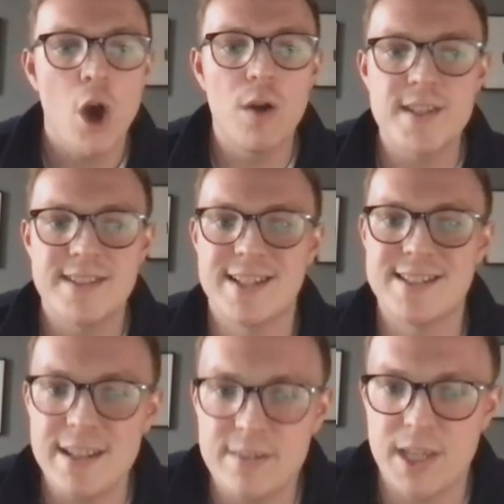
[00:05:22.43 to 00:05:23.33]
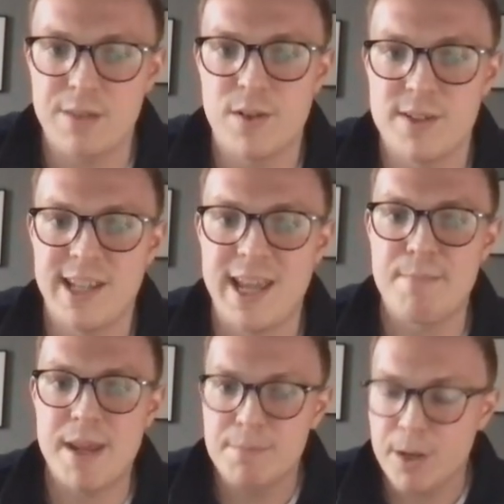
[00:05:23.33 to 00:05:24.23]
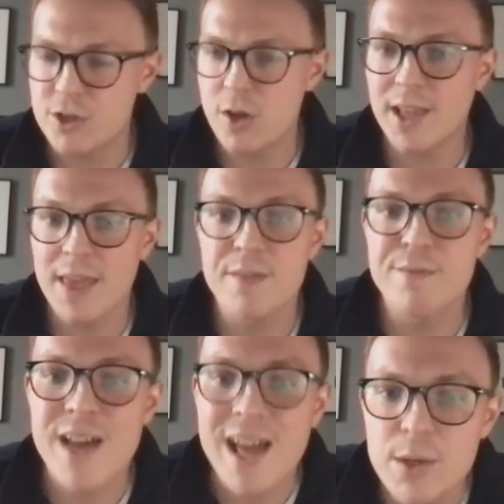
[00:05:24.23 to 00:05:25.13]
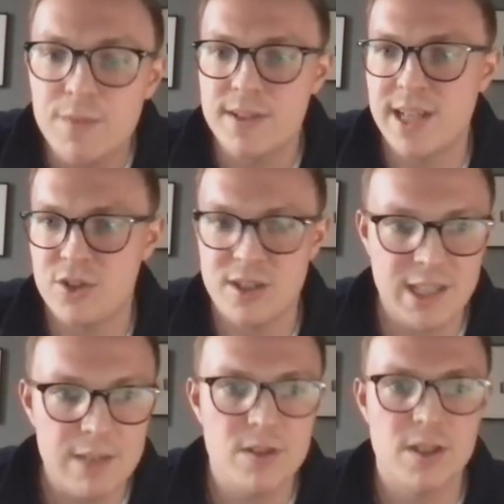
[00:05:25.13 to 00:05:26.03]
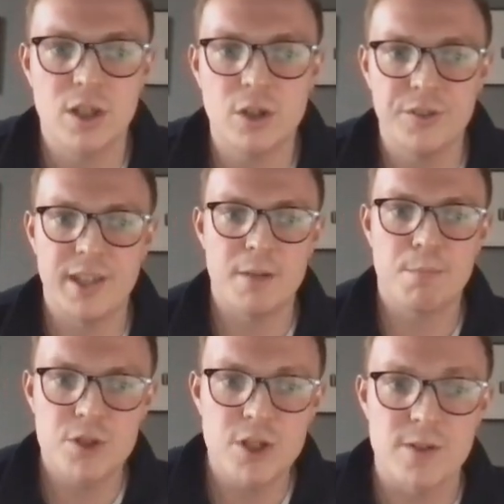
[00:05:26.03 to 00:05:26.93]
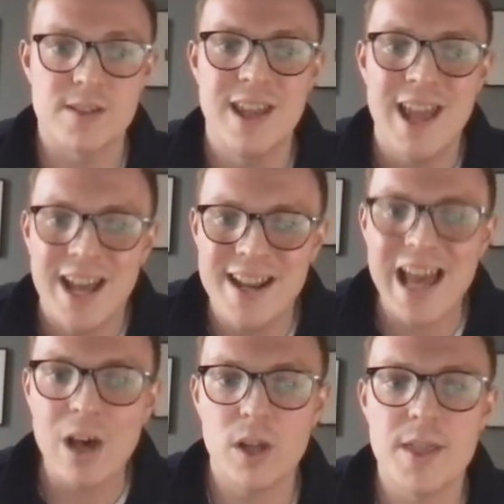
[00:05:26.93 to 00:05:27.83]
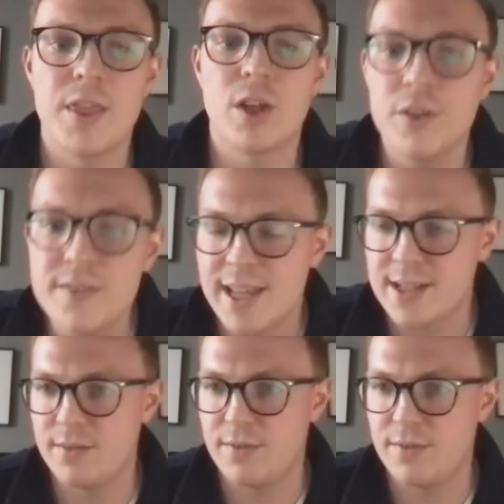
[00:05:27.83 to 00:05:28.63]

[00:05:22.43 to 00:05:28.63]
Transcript: of the success of the influencer campaign by showing the value of attention given to the content produced and outline the context of